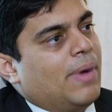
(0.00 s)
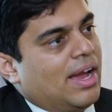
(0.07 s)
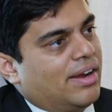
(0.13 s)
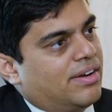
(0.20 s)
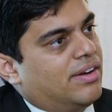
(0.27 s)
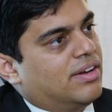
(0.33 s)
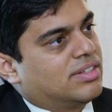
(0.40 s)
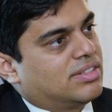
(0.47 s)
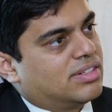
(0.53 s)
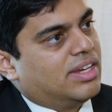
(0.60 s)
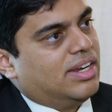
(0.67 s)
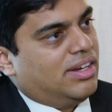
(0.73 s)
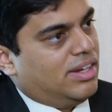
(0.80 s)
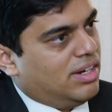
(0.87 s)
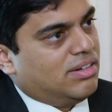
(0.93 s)
pancreas
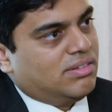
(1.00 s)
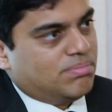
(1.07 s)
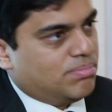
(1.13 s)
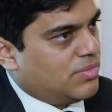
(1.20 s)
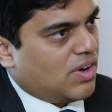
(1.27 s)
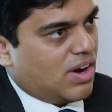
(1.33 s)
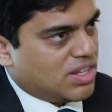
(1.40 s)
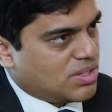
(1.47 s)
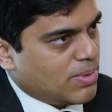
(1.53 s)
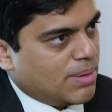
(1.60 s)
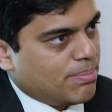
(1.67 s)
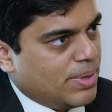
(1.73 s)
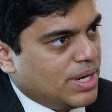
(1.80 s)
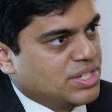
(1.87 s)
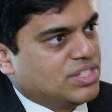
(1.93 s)
kidney
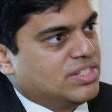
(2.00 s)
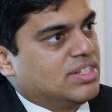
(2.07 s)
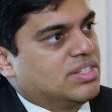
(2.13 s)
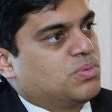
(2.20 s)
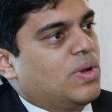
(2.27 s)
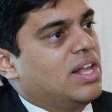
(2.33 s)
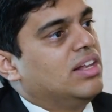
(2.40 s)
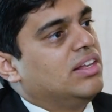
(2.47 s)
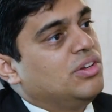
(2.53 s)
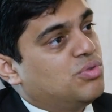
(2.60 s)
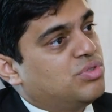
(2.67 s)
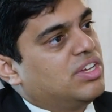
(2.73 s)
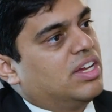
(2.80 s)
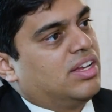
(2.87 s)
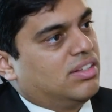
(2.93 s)
transplant patients as well,
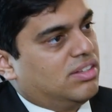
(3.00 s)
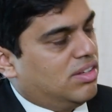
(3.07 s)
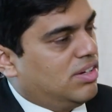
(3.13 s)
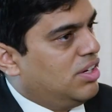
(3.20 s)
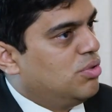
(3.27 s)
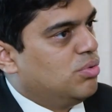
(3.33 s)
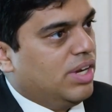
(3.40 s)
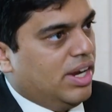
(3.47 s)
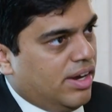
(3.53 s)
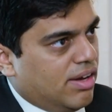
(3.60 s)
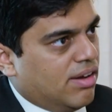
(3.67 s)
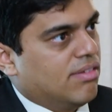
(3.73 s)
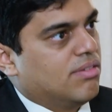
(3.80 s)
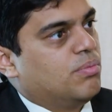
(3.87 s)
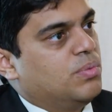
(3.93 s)
using the new
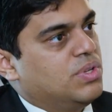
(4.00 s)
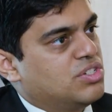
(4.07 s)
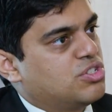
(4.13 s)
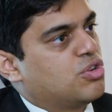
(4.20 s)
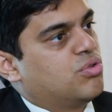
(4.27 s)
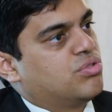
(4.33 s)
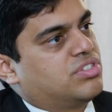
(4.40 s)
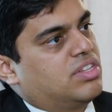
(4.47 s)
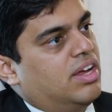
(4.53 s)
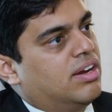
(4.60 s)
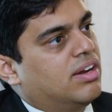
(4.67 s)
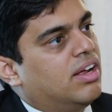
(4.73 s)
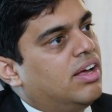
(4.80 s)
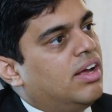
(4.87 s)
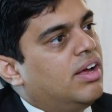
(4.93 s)
data, which shows
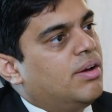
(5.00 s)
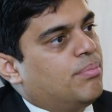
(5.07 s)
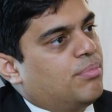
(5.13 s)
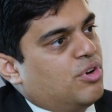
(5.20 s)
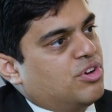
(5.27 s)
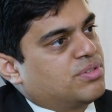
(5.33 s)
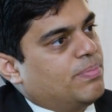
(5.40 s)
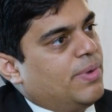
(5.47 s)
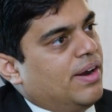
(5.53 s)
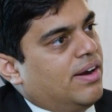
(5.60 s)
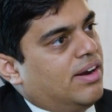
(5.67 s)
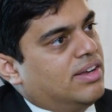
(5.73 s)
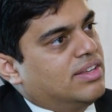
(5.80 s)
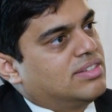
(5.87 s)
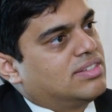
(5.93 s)
that
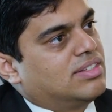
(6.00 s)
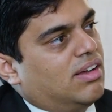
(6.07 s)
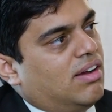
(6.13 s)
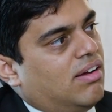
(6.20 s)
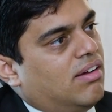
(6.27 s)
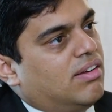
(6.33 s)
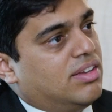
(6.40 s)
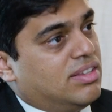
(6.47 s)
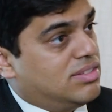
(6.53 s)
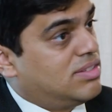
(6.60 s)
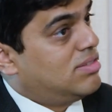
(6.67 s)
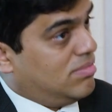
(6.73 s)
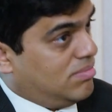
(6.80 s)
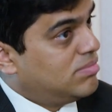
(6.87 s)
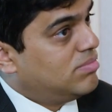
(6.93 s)
Prospera
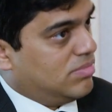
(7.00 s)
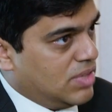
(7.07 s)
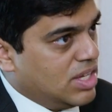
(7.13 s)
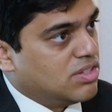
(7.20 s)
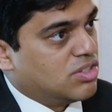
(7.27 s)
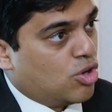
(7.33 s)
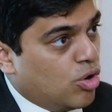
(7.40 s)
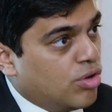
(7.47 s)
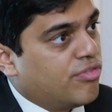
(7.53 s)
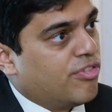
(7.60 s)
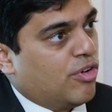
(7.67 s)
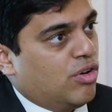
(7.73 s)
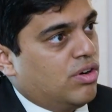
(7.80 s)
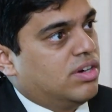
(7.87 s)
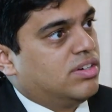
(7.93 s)
is good
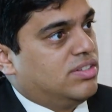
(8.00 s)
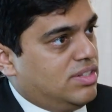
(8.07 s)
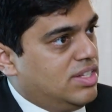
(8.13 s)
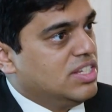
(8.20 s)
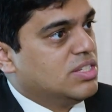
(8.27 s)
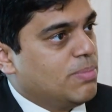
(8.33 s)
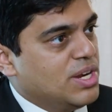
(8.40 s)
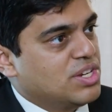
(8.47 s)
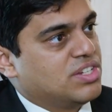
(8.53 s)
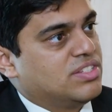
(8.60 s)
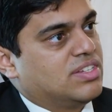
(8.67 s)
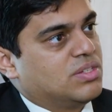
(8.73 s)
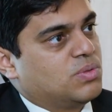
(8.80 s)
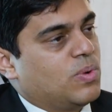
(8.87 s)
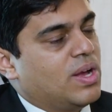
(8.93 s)
for these
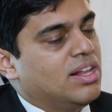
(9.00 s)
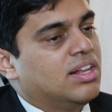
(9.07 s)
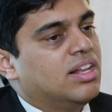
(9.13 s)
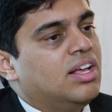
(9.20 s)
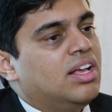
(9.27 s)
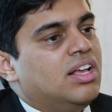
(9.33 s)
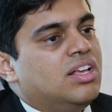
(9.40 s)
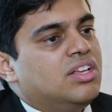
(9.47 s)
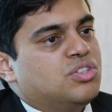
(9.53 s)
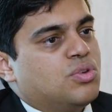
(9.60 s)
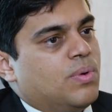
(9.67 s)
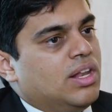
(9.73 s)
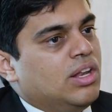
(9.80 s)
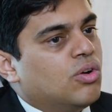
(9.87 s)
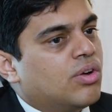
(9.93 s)
patients as well. So
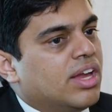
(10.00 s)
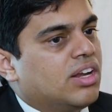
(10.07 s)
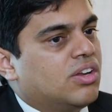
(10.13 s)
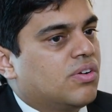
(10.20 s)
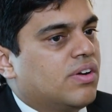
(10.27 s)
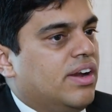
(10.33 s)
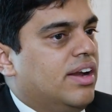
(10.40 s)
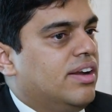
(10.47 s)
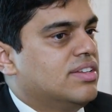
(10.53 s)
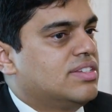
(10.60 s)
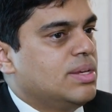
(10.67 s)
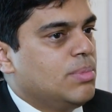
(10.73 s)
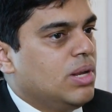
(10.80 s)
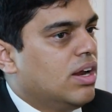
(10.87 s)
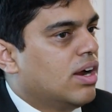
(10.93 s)
we're looking to create a
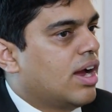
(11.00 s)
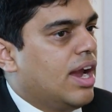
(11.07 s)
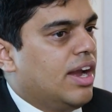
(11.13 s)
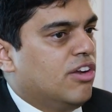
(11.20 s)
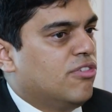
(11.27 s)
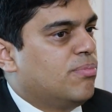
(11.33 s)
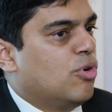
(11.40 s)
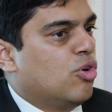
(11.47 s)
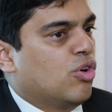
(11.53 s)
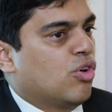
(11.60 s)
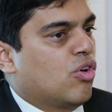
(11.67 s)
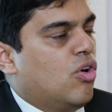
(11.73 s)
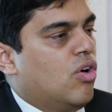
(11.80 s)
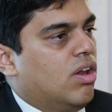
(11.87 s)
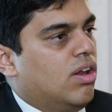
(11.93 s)
similar kind of
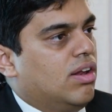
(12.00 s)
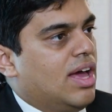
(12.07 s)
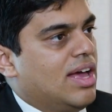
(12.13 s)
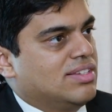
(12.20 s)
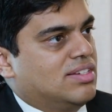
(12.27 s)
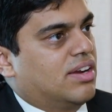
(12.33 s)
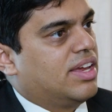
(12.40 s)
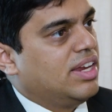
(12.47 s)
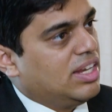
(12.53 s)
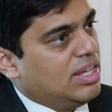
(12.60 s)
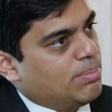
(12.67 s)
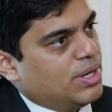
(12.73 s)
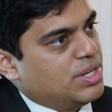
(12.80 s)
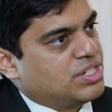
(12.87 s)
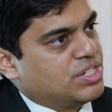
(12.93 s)
protocol as our kidney
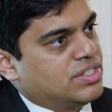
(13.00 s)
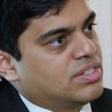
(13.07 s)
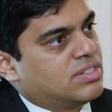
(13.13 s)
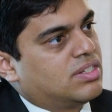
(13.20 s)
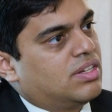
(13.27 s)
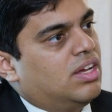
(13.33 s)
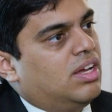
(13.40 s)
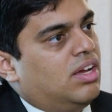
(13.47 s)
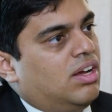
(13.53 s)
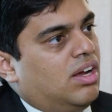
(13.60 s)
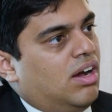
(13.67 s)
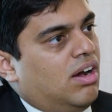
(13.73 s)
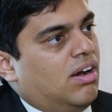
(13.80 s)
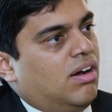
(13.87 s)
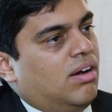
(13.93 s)
patients
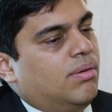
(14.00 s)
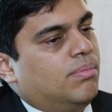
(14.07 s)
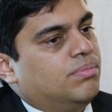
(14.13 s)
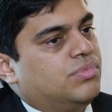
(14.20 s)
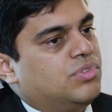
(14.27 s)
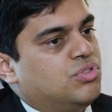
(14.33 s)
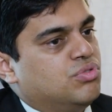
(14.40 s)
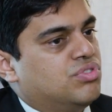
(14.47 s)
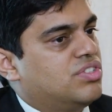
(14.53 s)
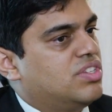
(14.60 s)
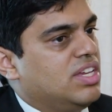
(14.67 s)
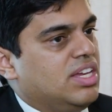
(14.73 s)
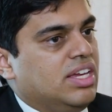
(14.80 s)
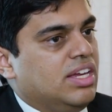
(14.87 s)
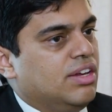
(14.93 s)
to
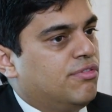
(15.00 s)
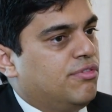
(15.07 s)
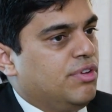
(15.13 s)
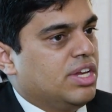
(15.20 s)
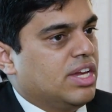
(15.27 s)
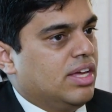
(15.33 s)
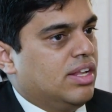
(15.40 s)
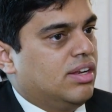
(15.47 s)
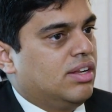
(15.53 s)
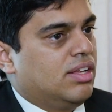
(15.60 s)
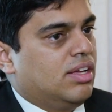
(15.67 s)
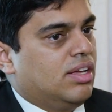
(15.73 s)
see if we can